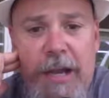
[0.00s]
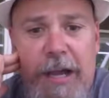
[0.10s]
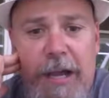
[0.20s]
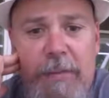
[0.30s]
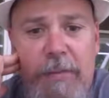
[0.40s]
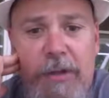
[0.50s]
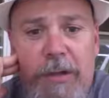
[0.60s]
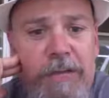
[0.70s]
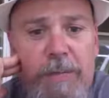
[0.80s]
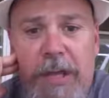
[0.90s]
Um, you
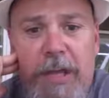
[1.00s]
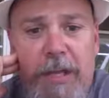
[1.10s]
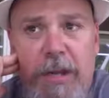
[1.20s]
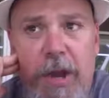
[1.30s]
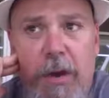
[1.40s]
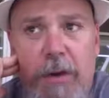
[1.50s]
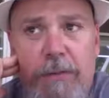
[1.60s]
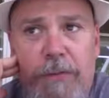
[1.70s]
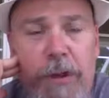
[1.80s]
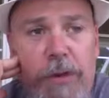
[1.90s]
can speak, you know, in
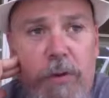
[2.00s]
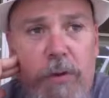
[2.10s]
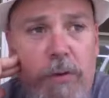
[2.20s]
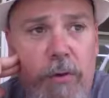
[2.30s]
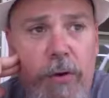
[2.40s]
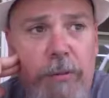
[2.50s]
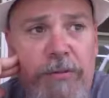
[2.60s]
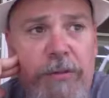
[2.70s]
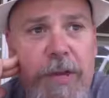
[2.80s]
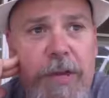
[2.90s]
front of local
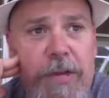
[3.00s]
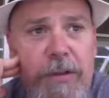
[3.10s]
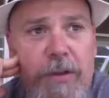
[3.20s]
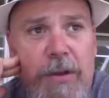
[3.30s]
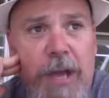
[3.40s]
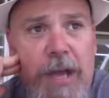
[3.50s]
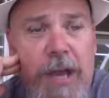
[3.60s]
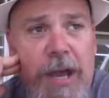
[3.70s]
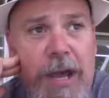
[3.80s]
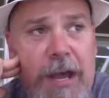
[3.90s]
groups. You can,
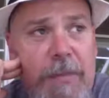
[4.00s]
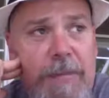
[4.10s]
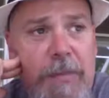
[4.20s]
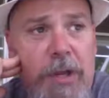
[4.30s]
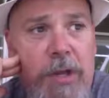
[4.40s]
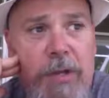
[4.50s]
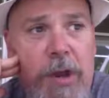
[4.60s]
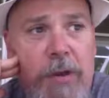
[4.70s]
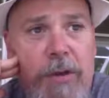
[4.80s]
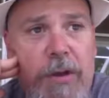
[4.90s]
um, in, you
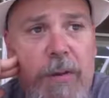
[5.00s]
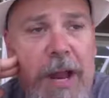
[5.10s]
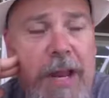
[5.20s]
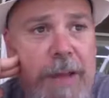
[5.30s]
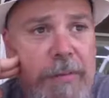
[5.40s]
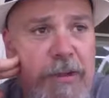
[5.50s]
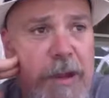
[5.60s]
know, you can write Amazon